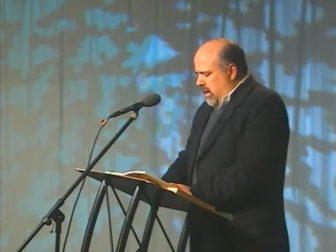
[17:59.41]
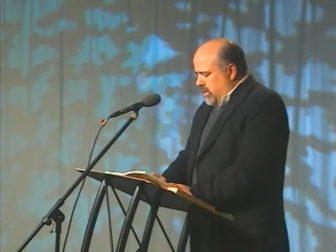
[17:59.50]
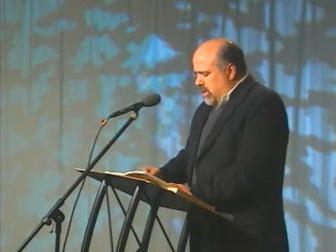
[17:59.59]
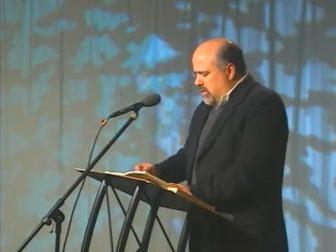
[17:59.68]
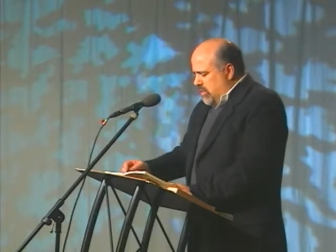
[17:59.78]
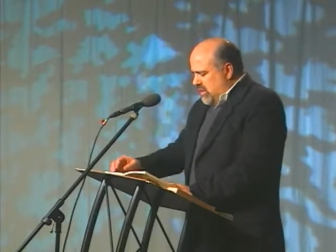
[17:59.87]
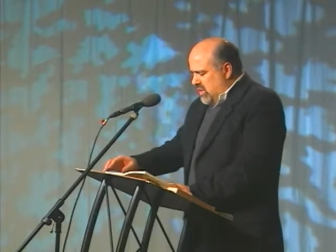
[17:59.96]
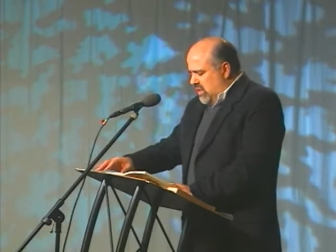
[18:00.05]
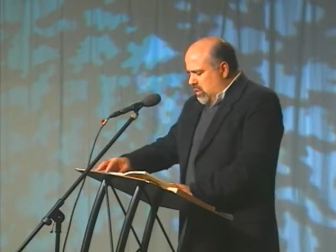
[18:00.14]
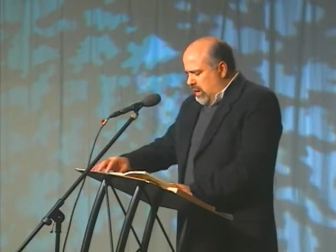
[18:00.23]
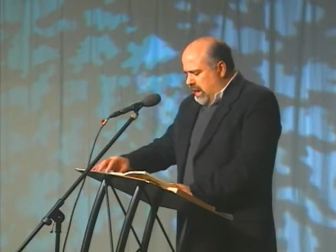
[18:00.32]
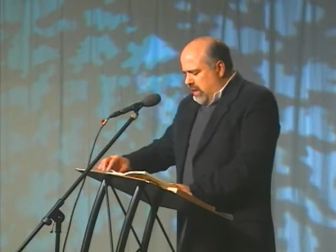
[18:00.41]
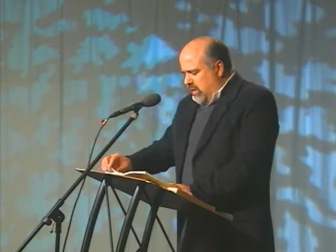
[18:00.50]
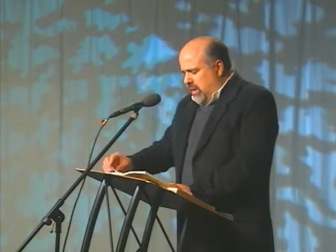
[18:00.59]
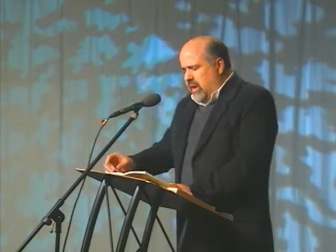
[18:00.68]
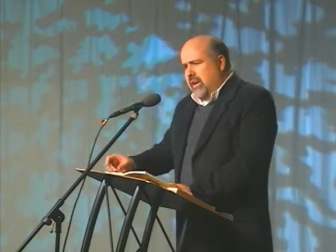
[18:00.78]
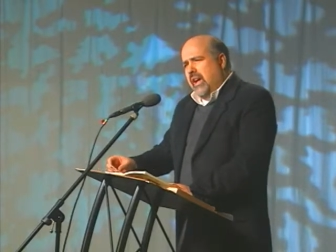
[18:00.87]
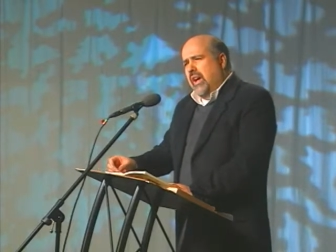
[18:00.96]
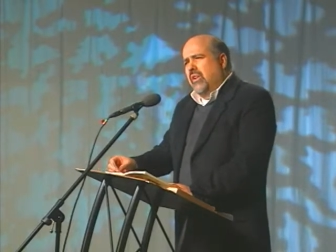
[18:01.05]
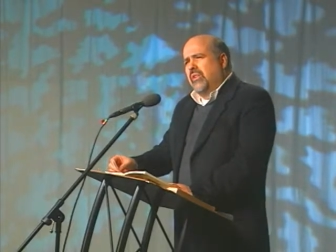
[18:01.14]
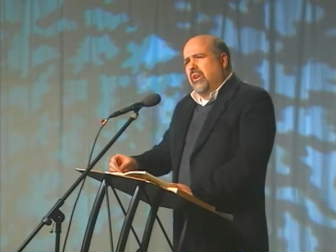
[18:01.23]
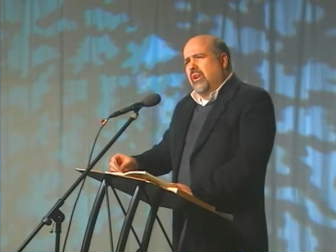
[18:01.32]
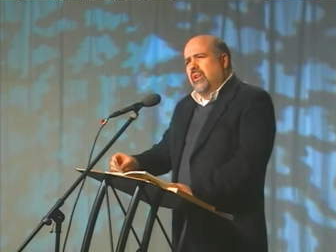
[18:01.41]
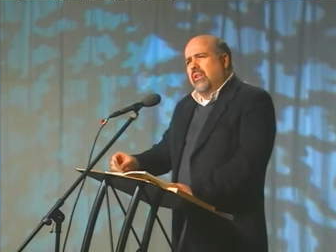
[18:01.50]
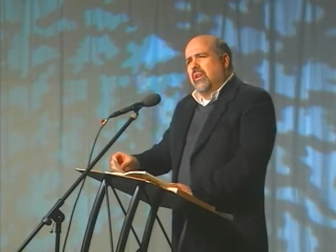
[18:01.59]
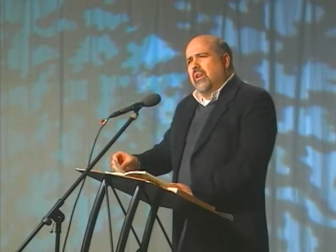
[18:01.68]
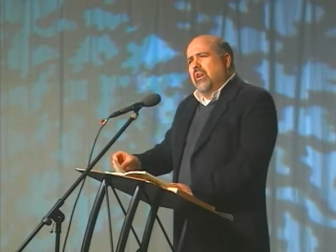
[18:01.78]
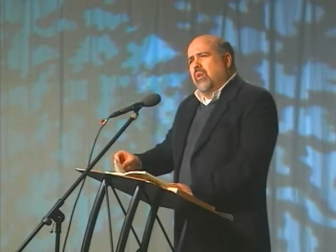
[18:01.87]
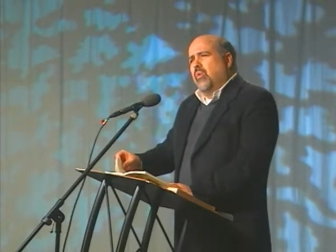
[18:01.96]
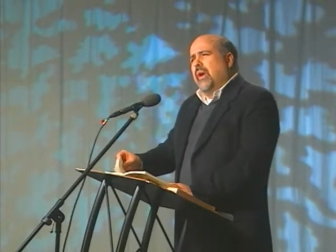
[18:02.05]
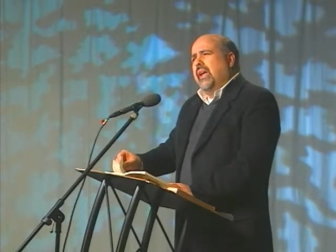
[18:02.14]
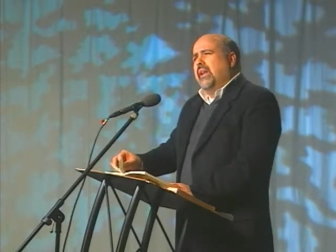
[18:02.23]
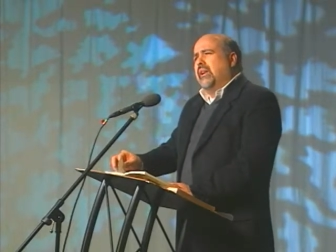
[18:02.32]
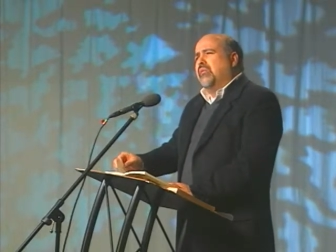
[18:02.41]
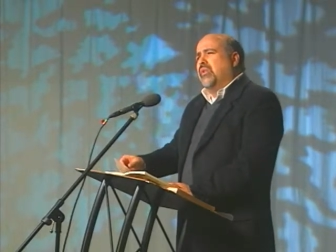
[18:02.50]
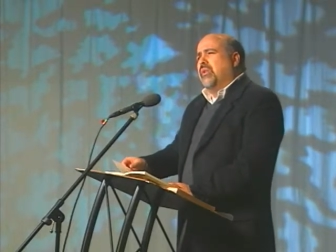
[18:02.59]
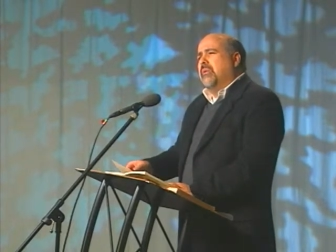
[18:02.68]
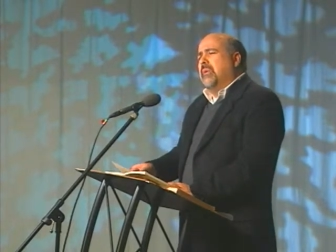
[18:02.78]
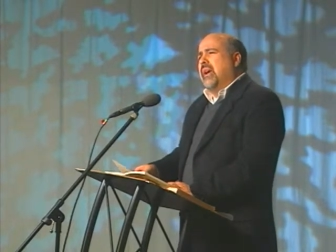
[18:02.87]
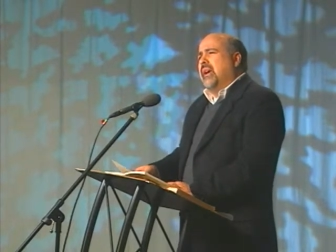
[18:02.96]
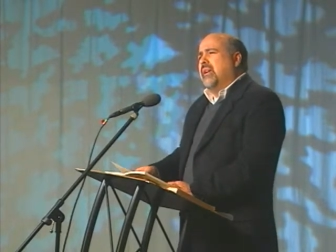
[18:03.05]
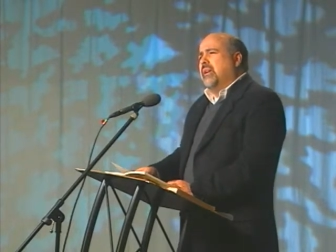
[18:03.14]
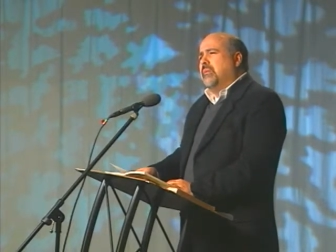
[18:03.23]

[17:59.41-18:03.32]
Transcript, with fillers: She's resting quietly on Haldol, waiting for her bed